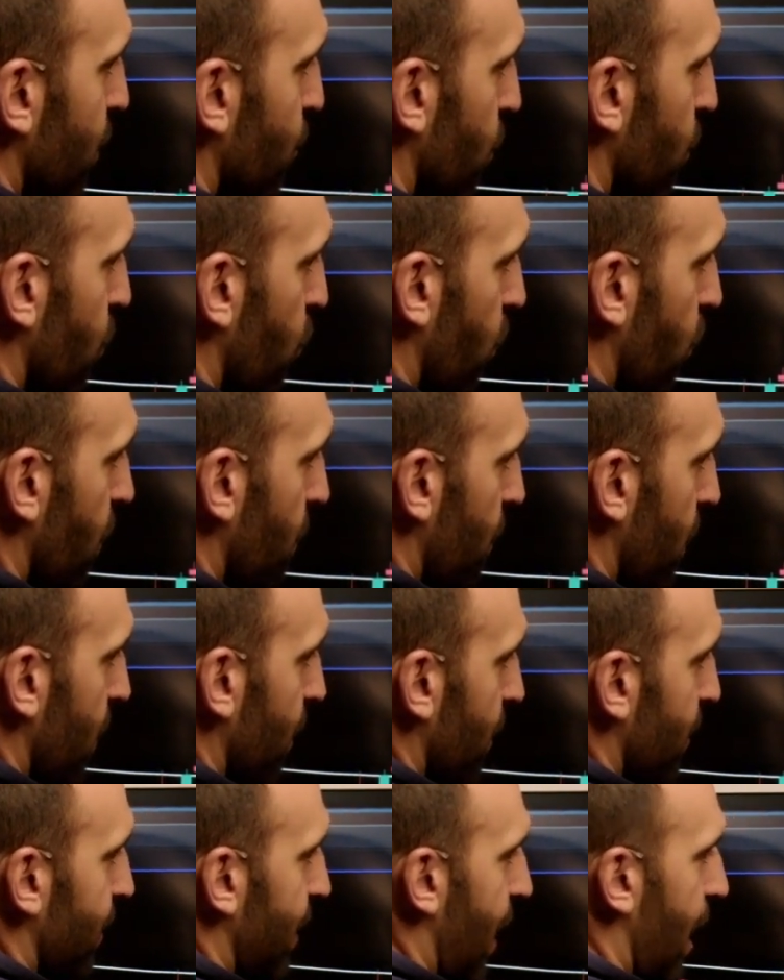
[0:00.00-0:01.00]
So you're going to be in the
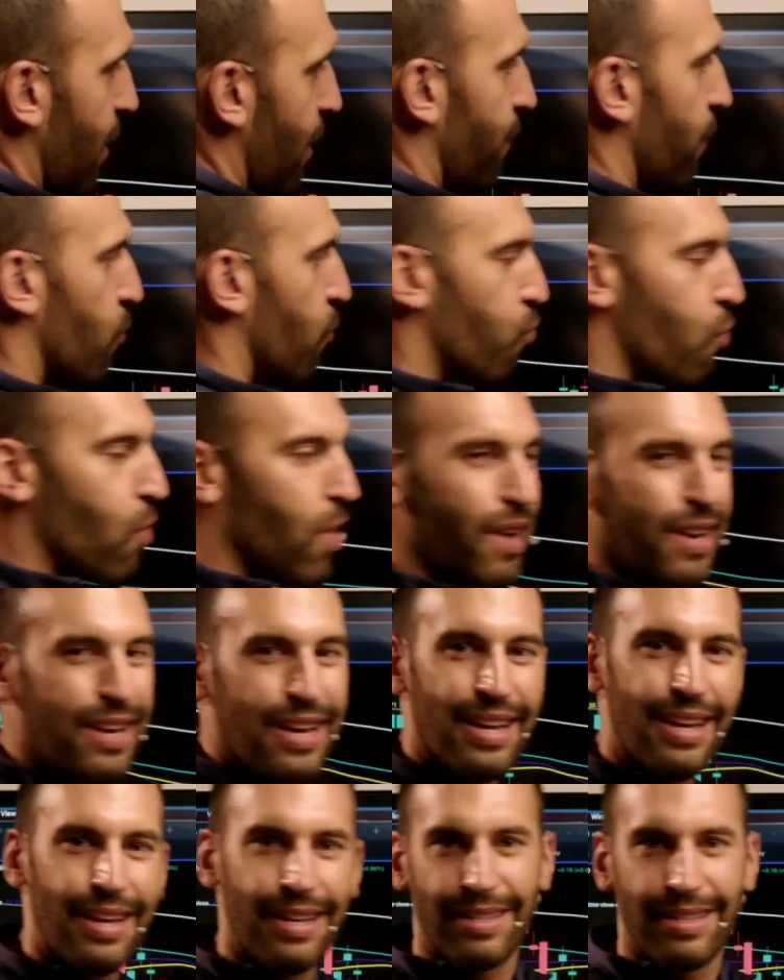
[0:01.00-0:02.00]
stock for 1
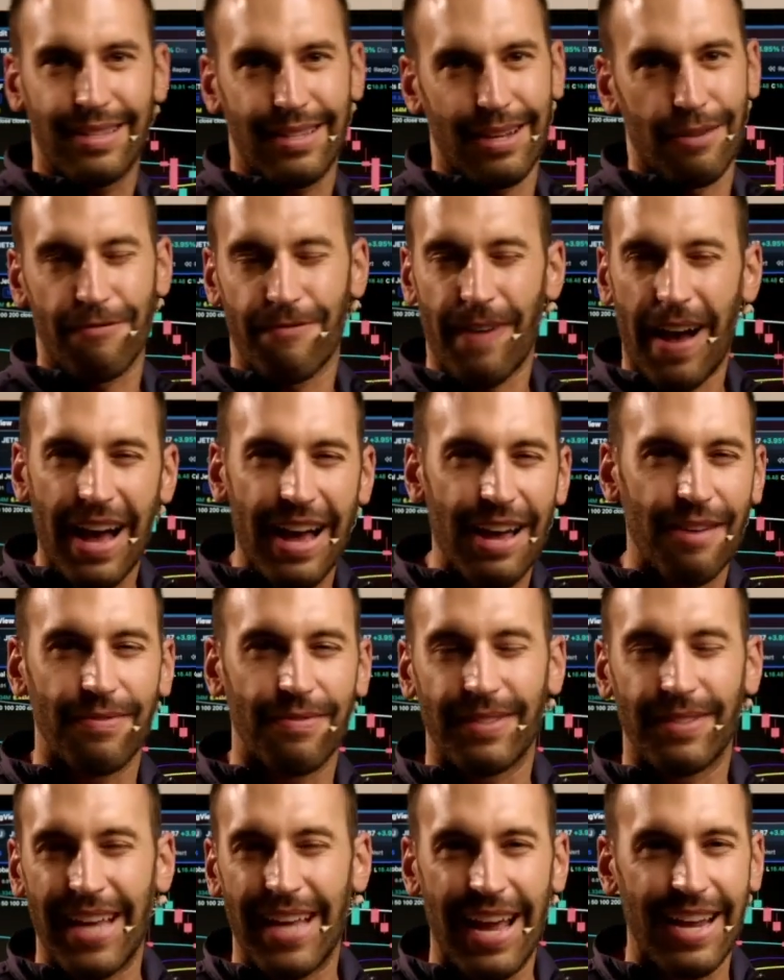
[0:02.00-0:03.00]
to
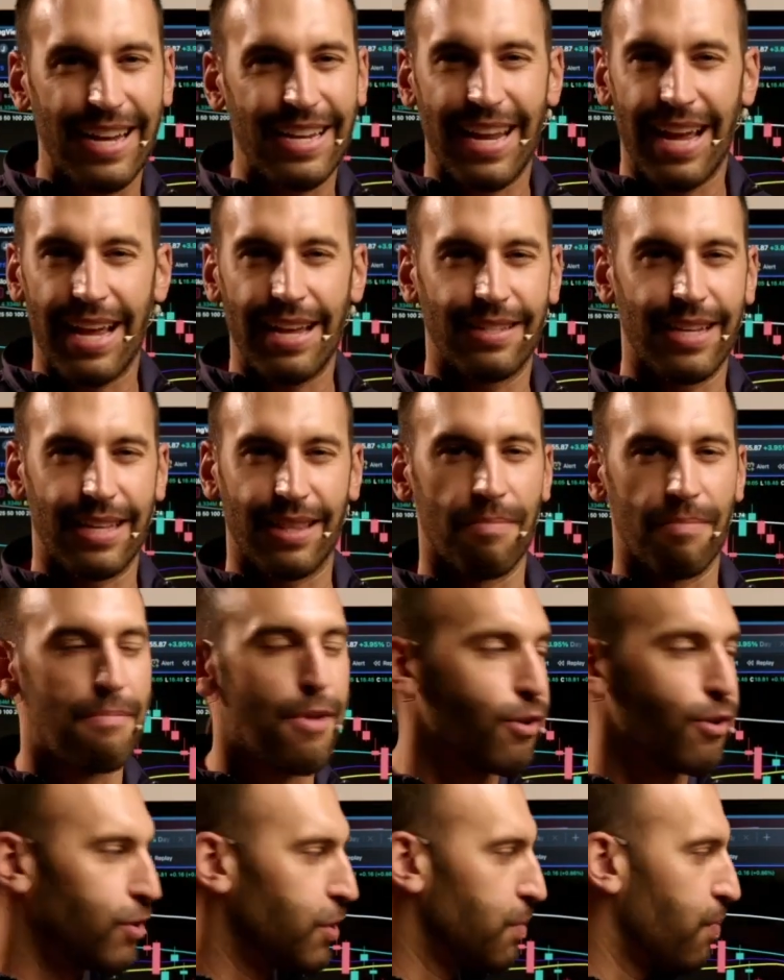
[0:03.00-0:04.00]
5, 10 days at the
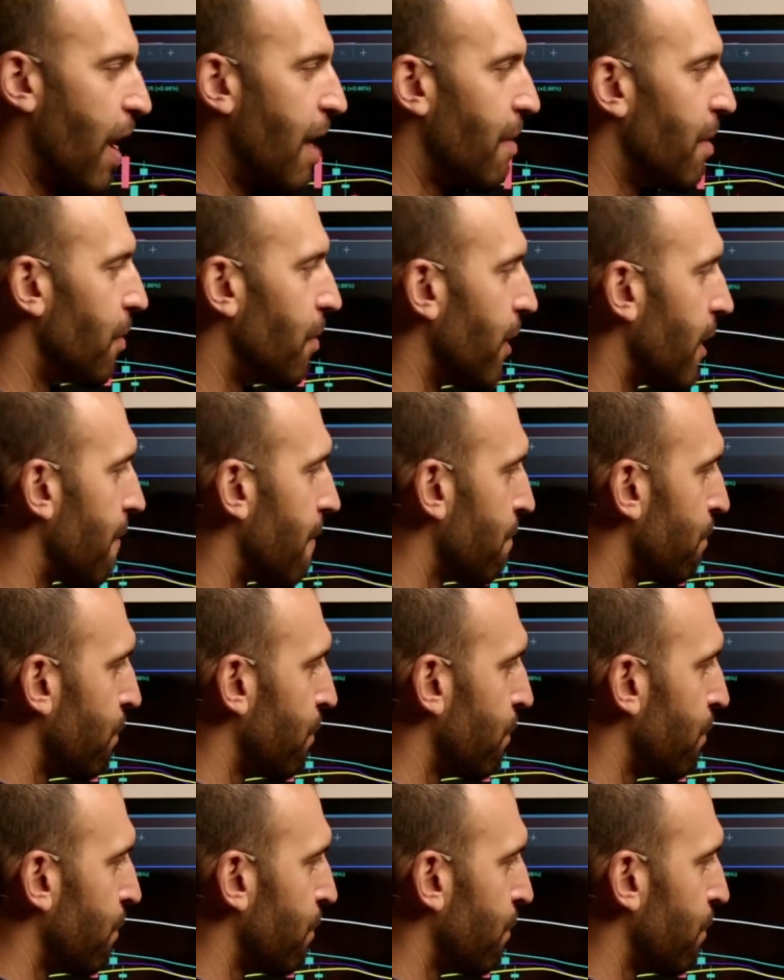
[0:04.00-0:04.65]
most, probably.